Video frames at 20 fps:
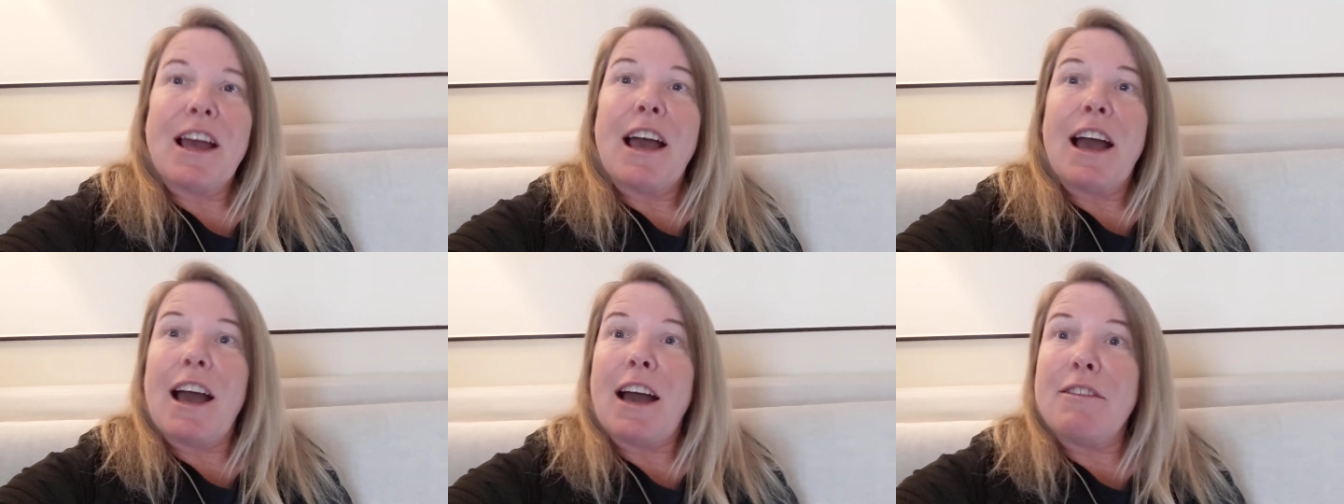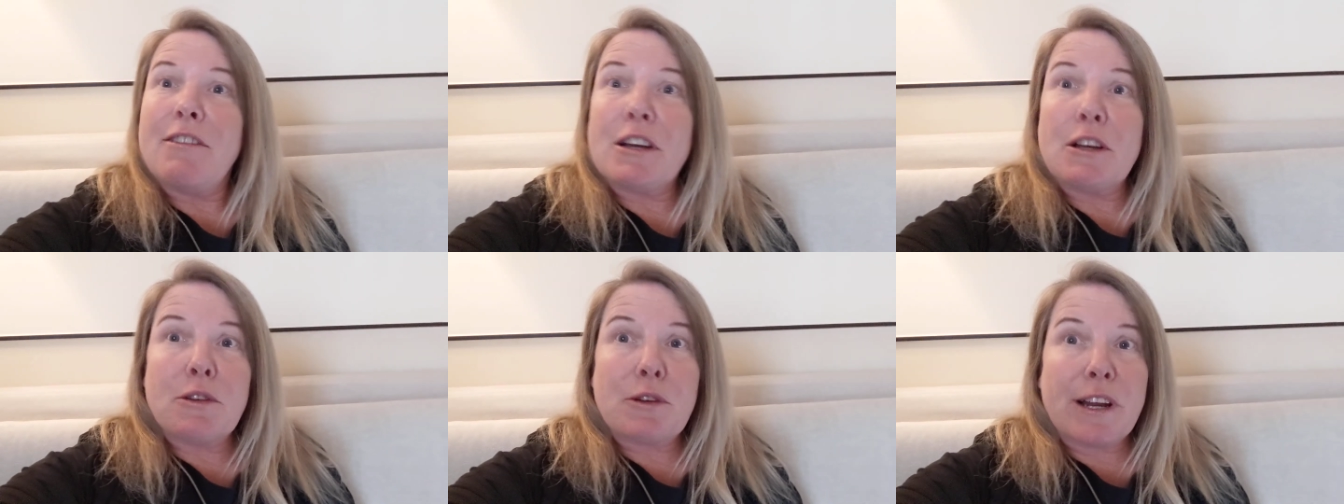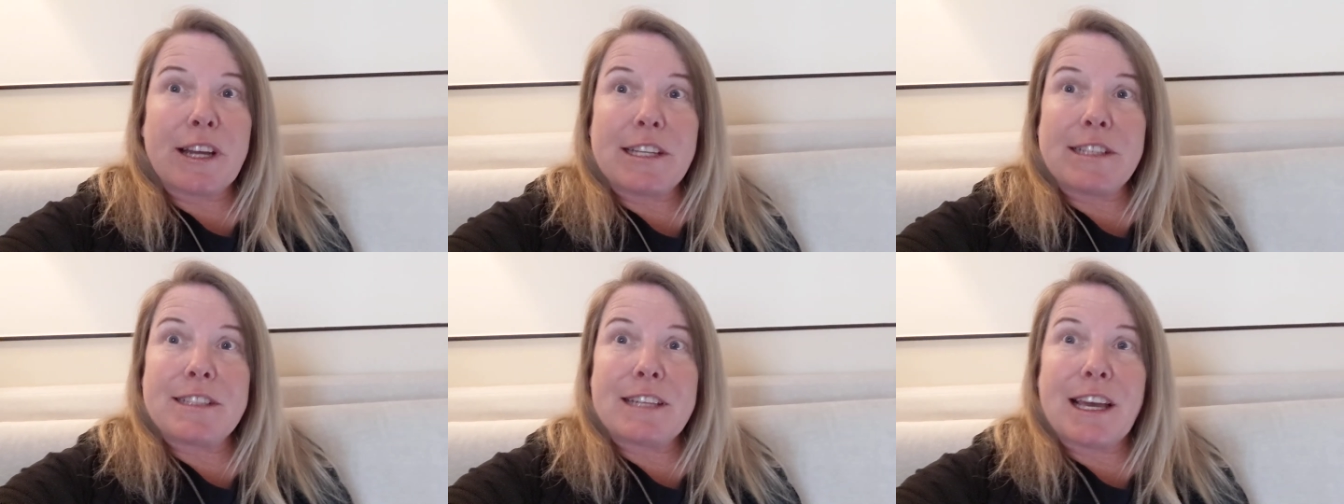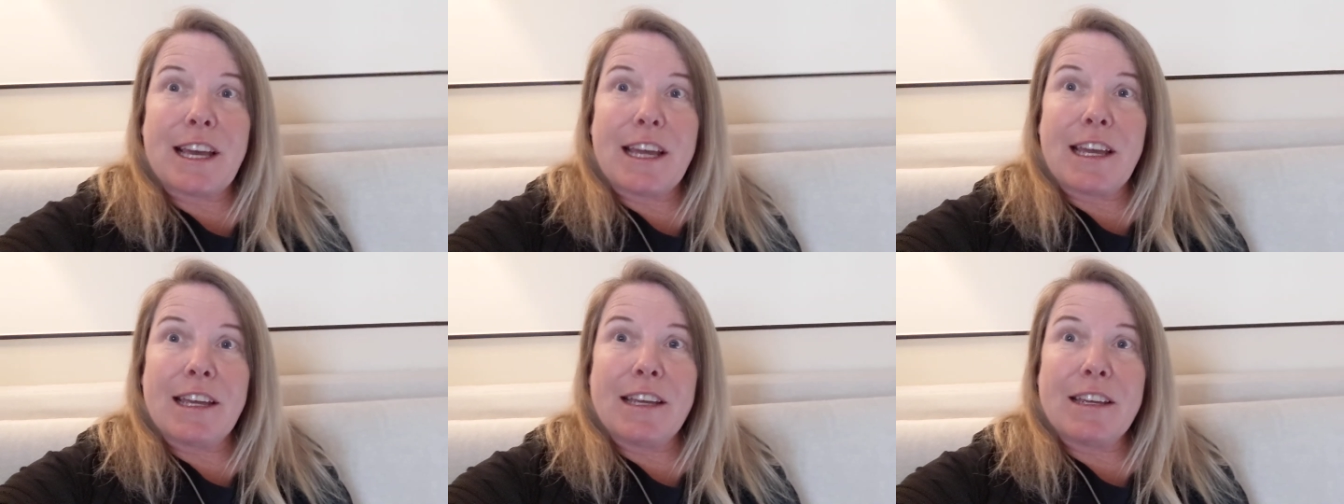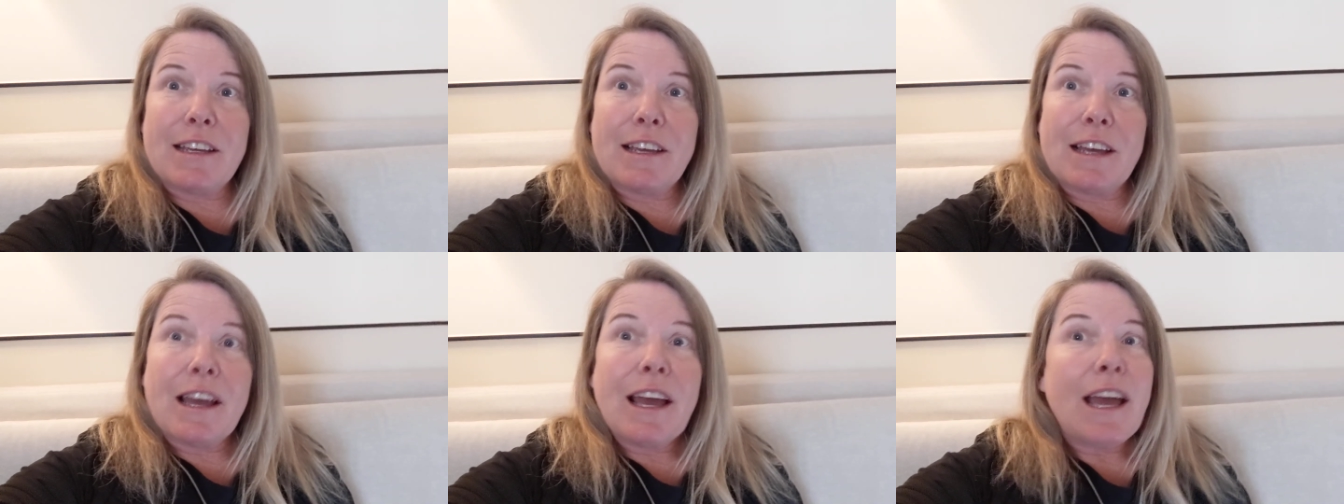Have a great
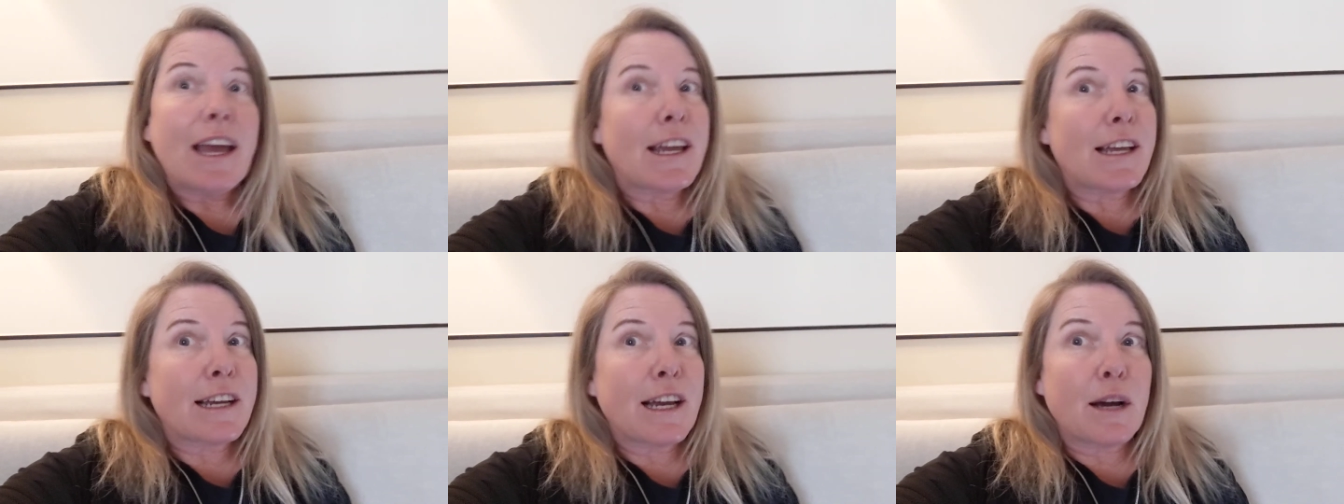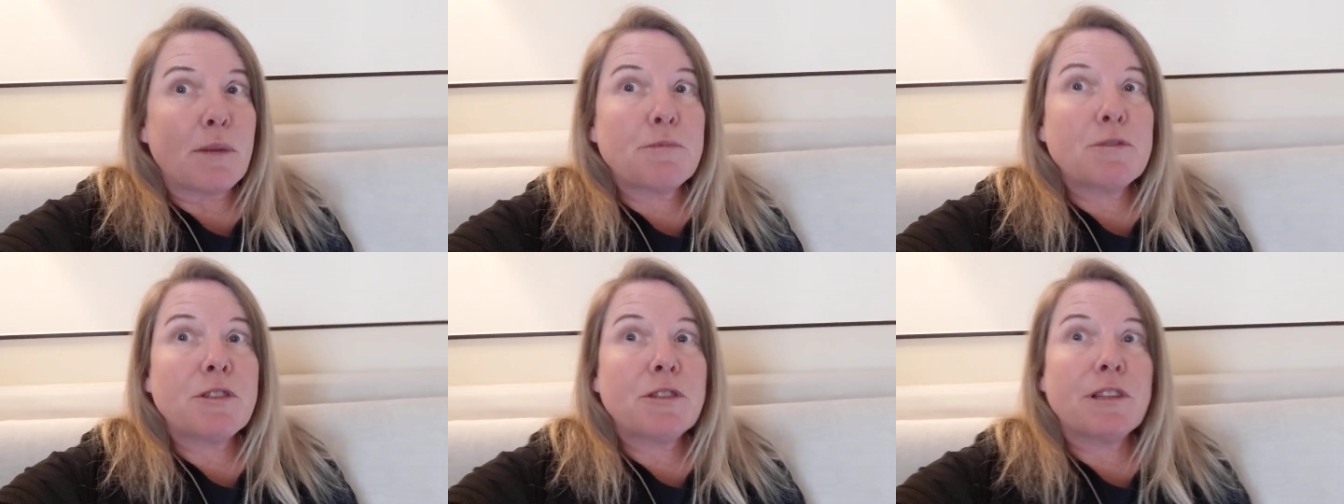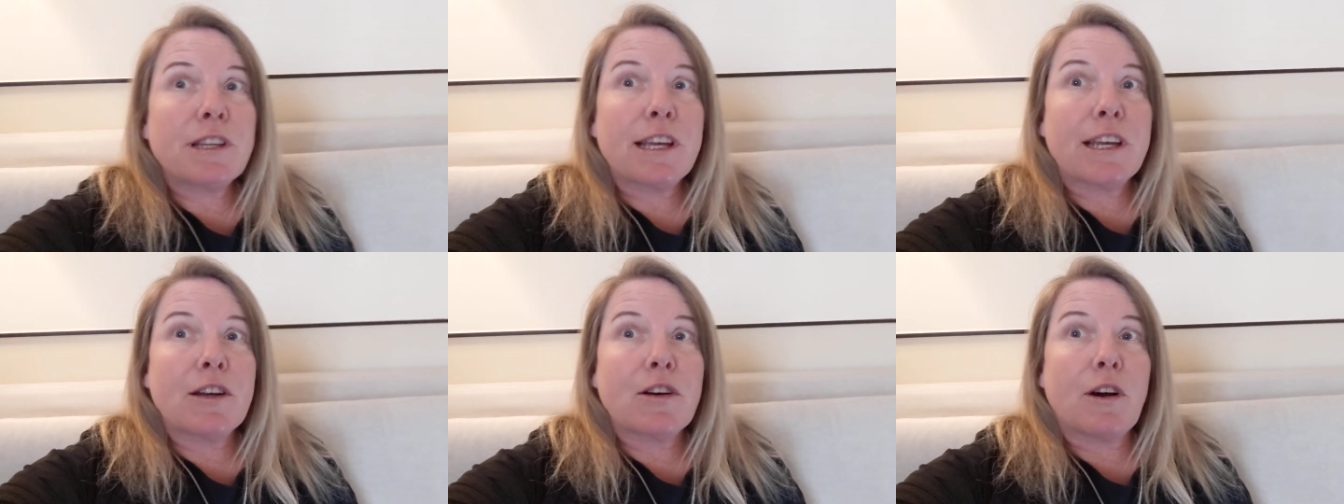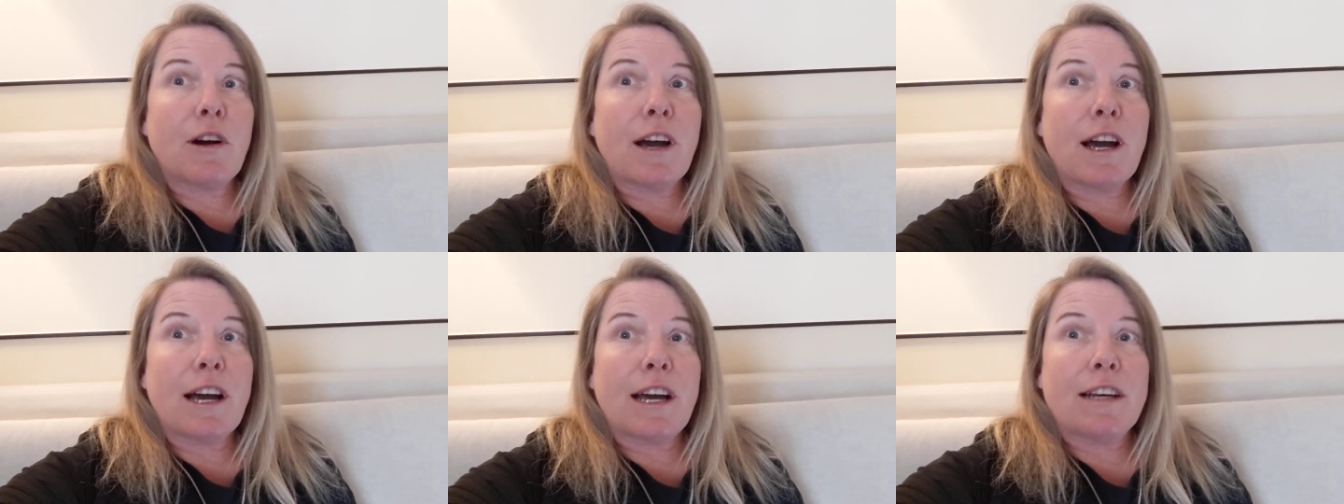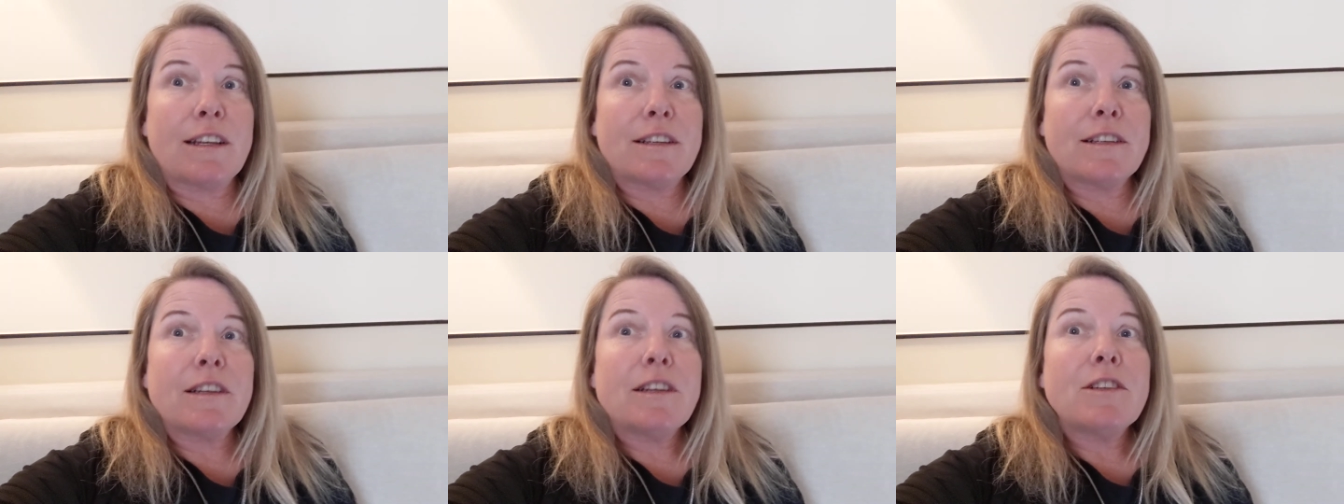day, and come to Lingo
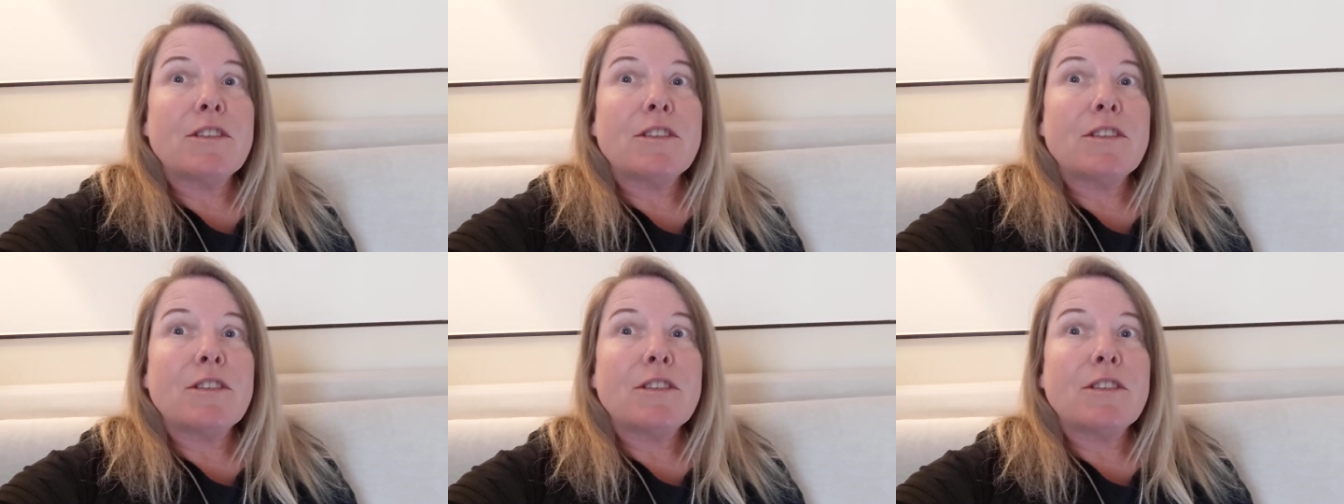Hut